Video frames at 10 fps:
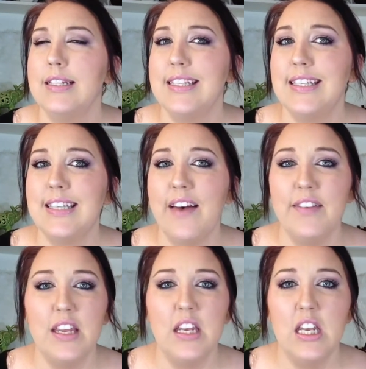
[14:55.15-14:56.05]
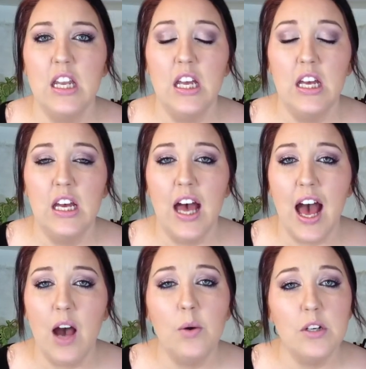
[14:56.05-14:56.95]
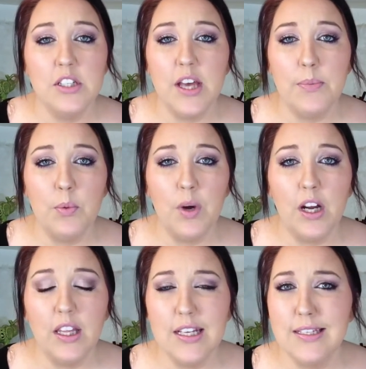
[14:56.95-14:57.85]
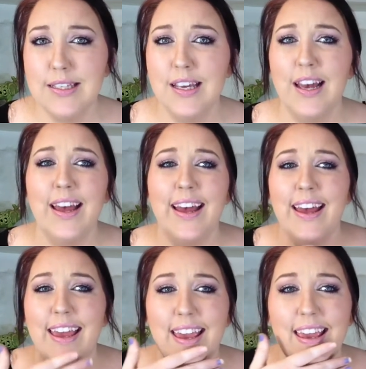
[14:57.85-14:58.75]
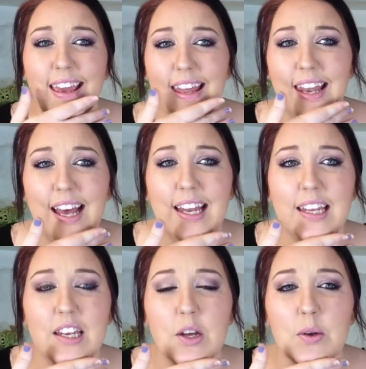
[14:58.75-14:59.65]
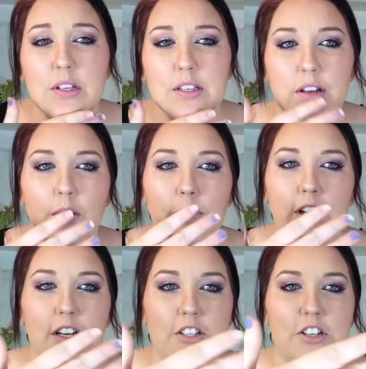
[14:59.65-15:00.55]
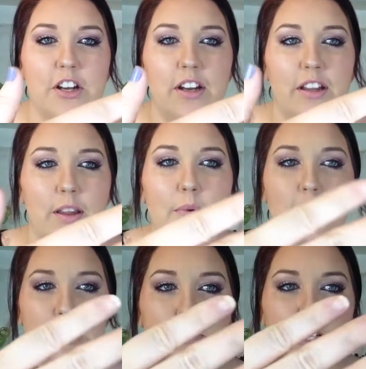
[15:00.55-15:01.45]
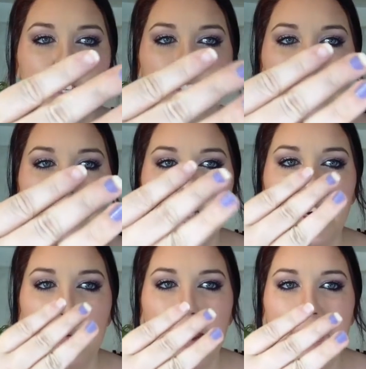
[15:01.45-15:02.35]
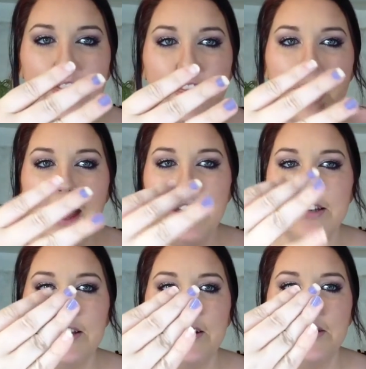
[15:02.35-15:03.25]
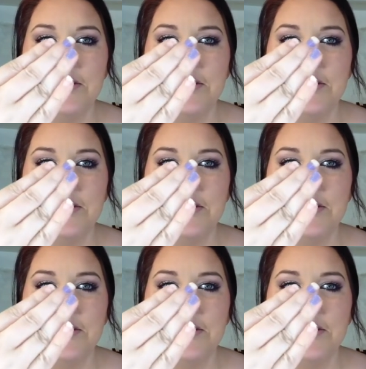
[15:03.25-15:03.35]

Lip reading: 7 hours I've been wearing this, and I didn't notice. Oh my gosh, let me mention, sorry about that.